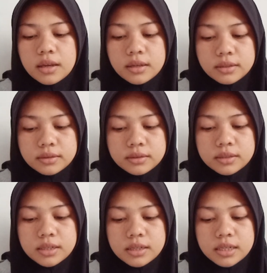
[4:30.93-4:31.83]

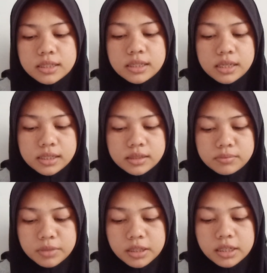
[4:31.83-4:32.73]
And the sixth
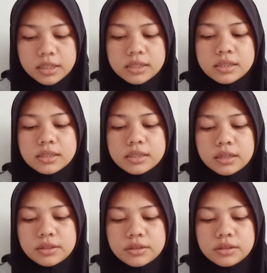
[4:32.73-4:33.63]
meeting,
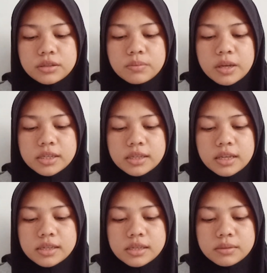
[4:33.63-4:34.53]
standards-based
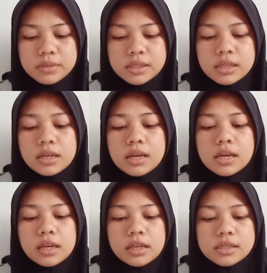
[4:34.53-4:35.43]
assessment,
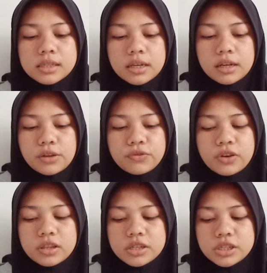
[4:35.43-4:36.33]
is an
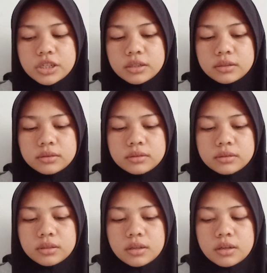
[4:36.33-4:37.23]
evaluation
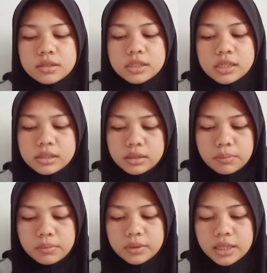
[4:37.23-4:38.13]

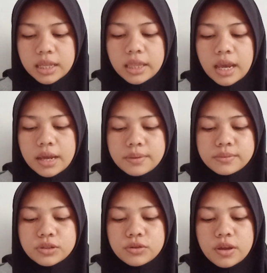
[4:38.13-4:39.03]
system that
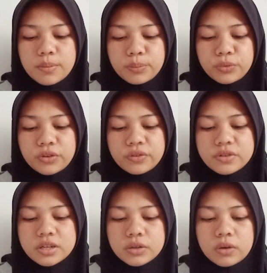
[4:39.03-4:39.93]
aims to
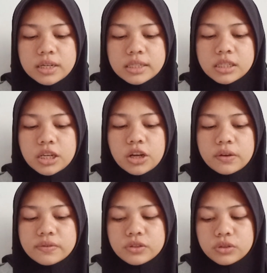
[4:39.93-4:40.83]
improve the quality
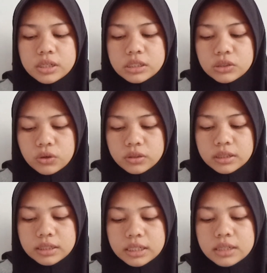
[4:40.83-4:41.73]
of students through
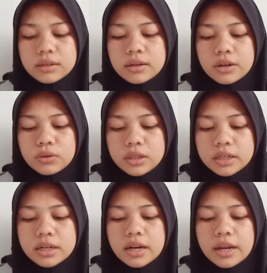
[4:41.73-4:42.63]
clear,
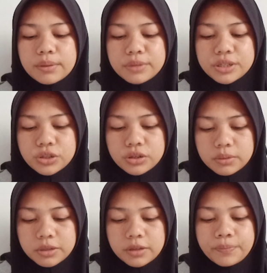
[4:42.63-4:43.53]
regular, and
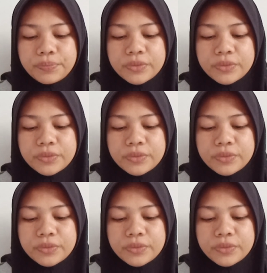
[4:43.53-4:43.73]
measurable